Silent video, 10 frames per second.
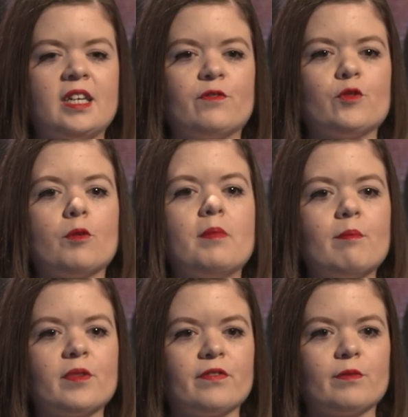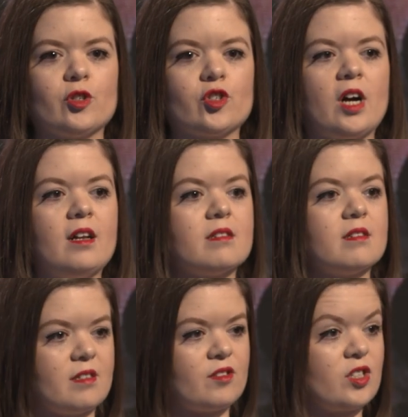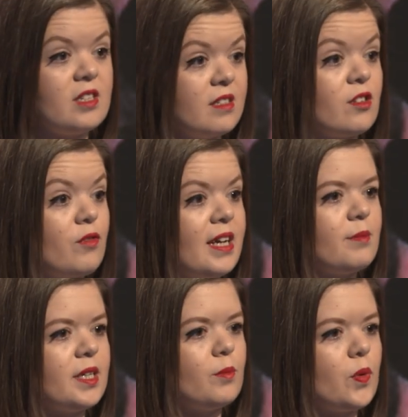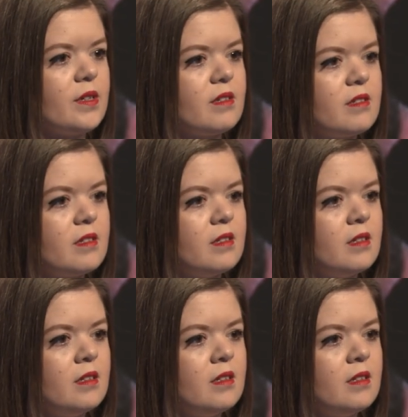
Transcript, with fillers: if you remember from your childhood, is, is incredibly important.